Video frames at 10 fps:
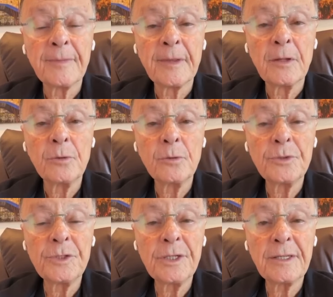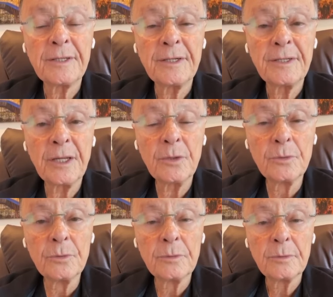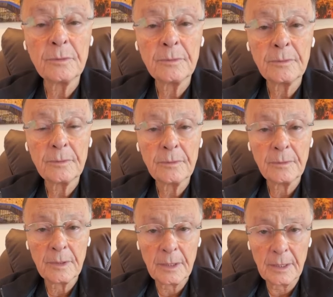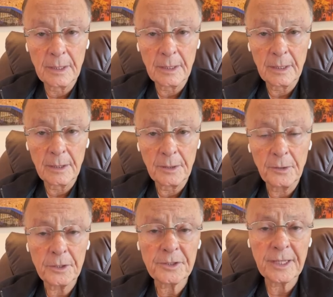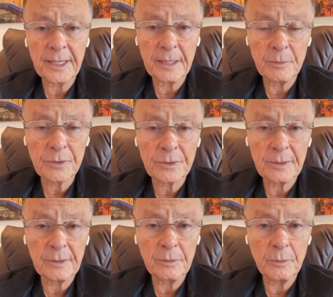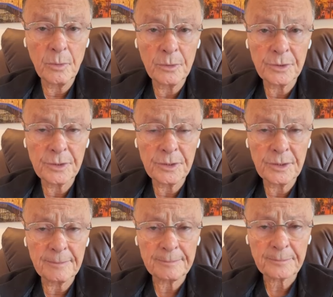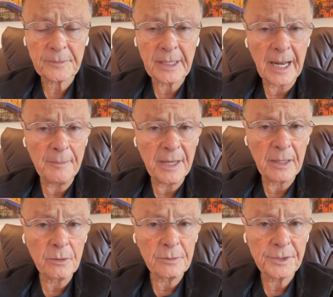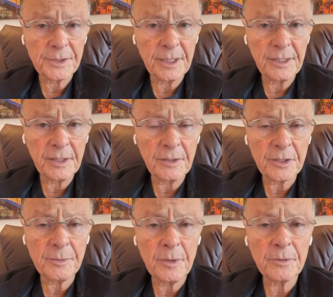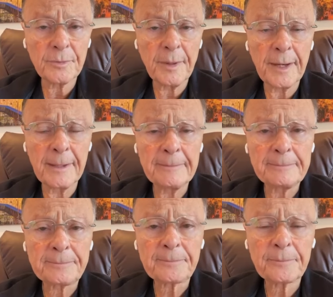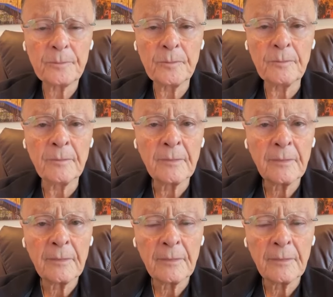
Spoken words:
on the 31st of December. We are going to be on Mount Hermon, stretching out our hands